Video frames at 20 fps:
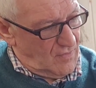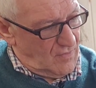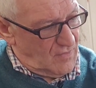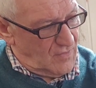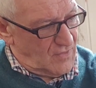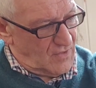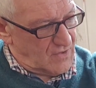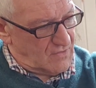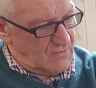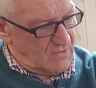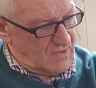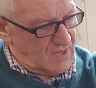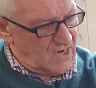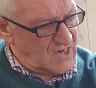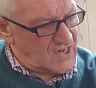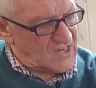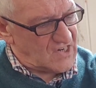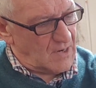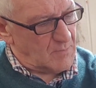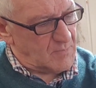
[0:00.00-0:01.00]
The
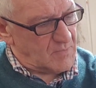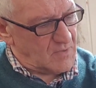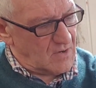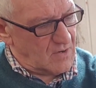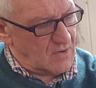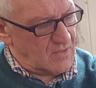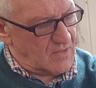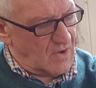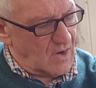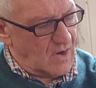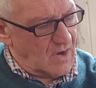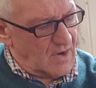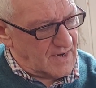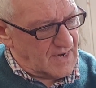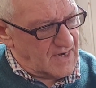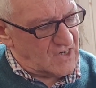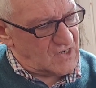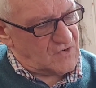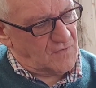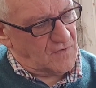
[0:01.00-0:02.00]
Ceptor, the
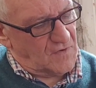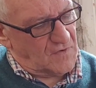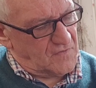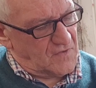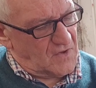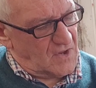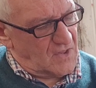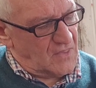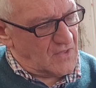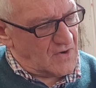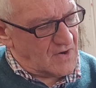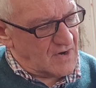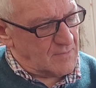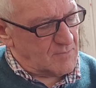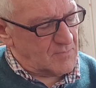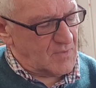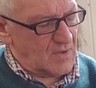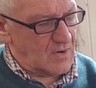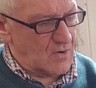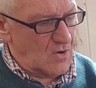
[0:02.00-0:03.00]
RH50 and the
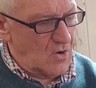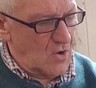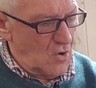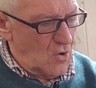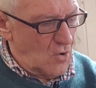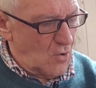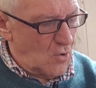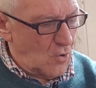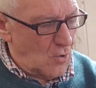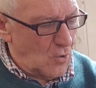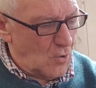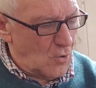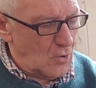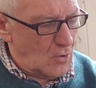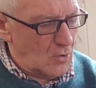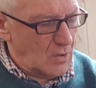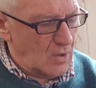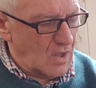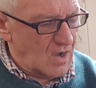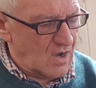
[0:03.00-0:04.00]
Raptor
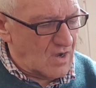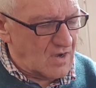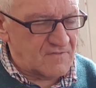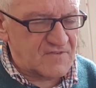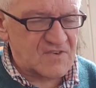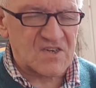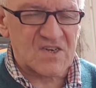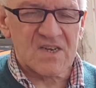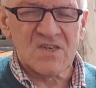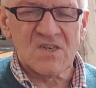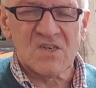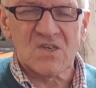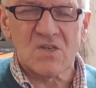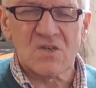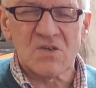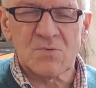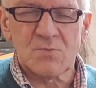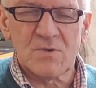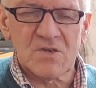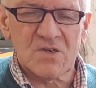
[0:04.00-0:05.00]
all have
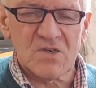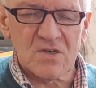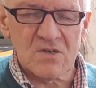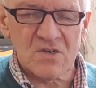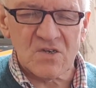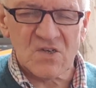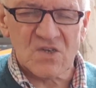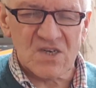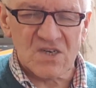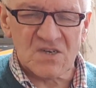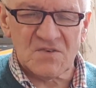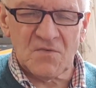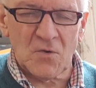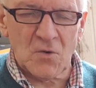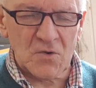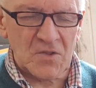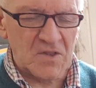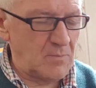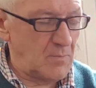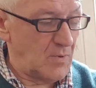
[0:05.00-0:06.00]
sensors which are
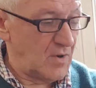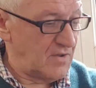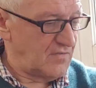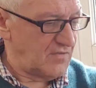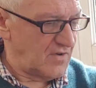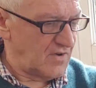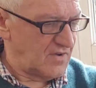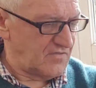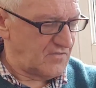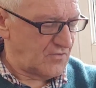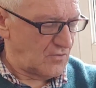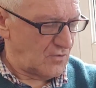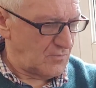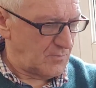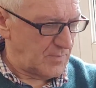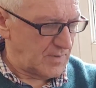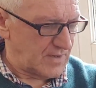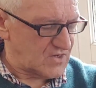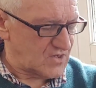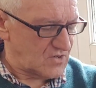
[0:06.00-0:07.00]
640 by
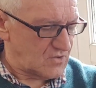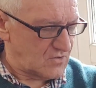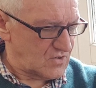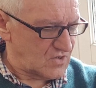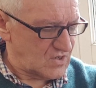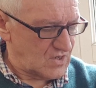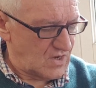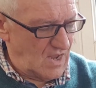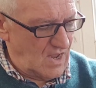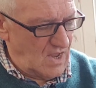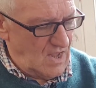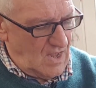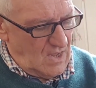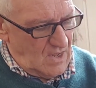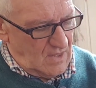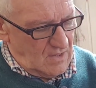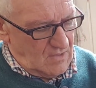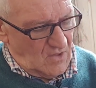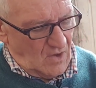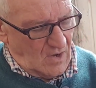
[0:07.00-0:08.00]
512 pixels.
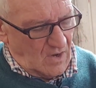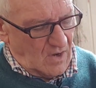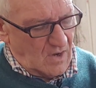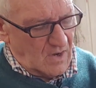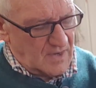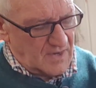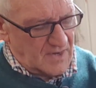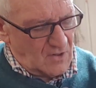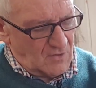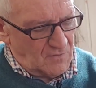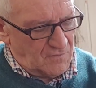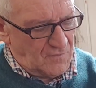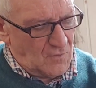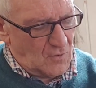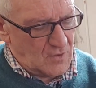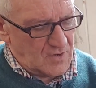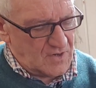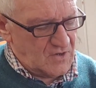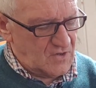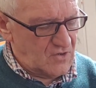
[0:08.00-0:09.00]
The
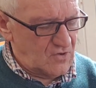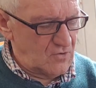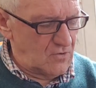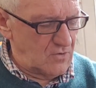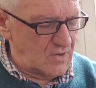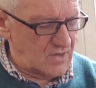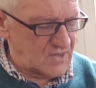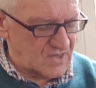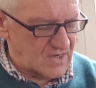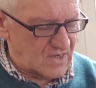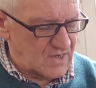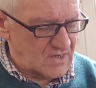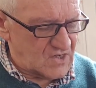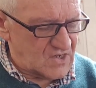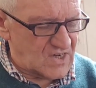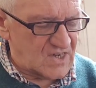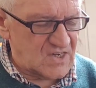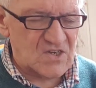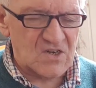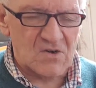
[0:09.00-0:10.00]
RL42 has a
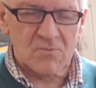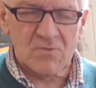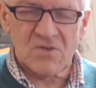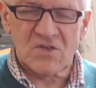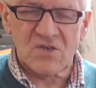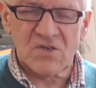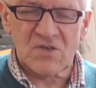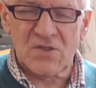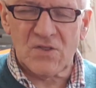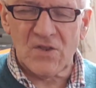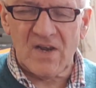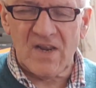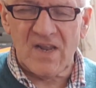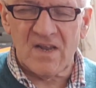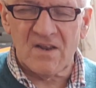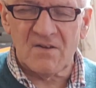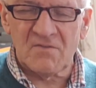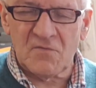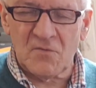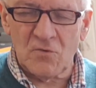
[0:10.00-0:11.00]
sensor which is
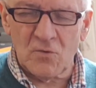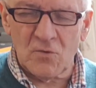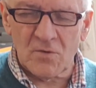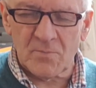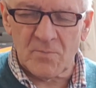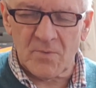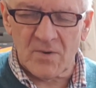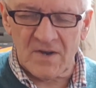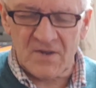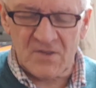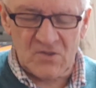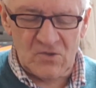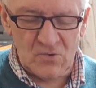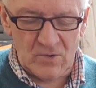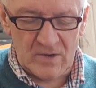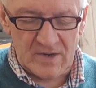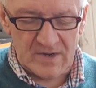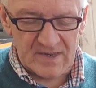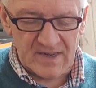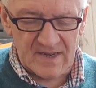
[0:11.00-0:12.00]
384 by
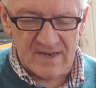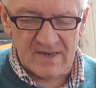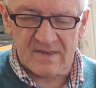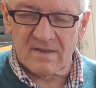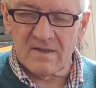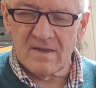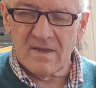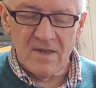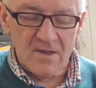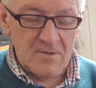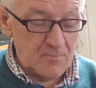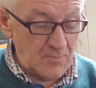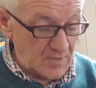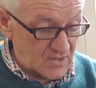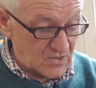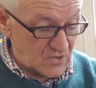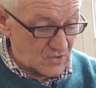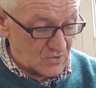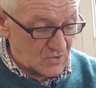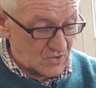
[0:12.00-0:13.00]
288
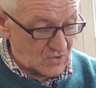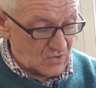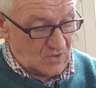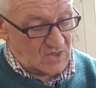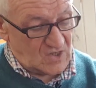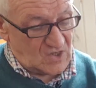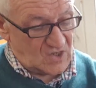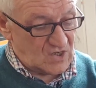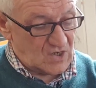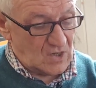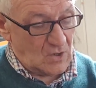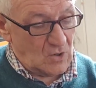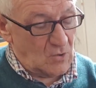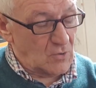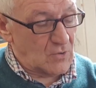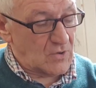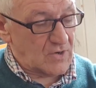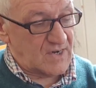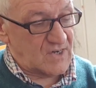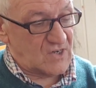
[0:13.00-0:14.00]
pixels. So this is a
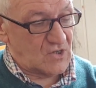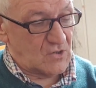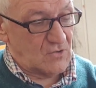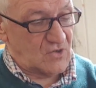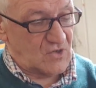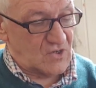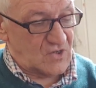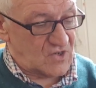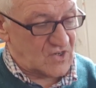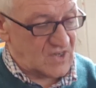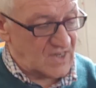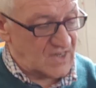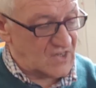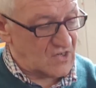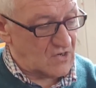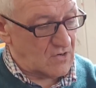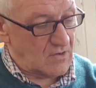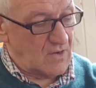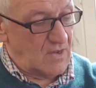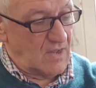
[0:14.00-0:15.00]
lower resolution
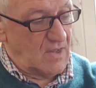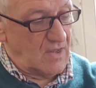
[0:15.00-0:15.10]
sensor.